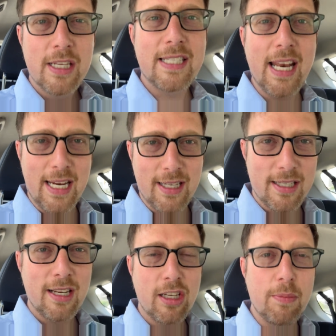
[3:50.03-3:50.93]

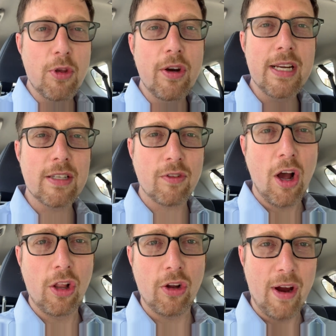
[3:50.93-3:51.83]
cities, communities of
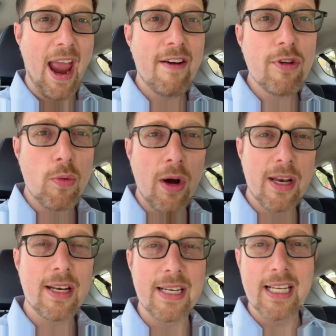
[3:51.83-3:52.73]
color.
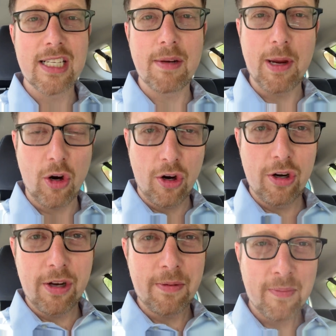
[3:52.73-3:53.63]
Everyone needs to be
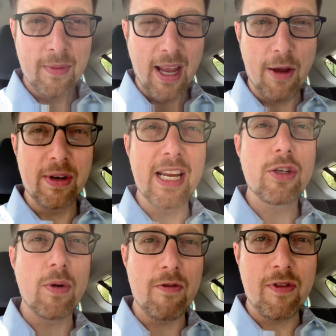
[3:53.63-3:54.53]
heard, and we
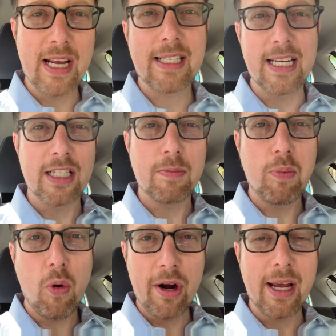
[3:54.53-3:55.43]
need to invest in
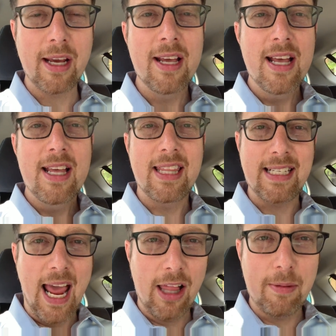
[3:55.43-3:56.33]
supporting the
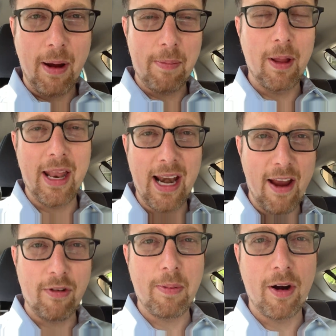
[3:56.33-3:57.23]
talent pipeline in
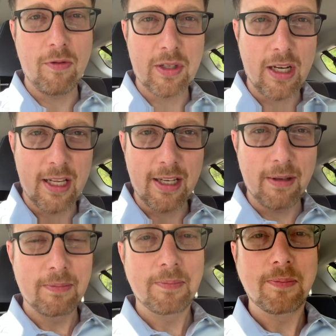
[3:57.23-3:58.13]
every part of
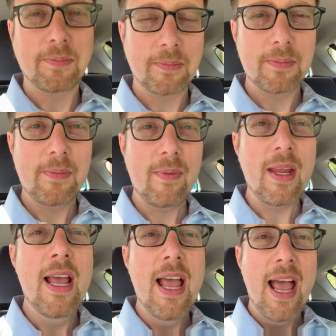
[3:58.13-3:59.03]
Wisconsin.
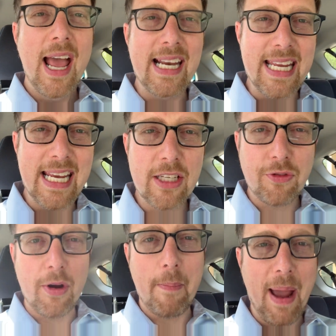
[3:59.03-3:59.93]
And E is
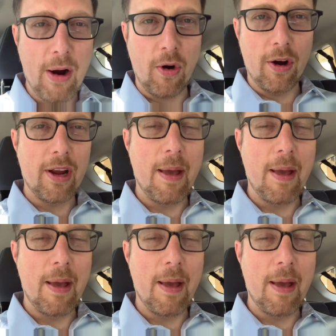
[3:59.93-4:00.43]
for empower,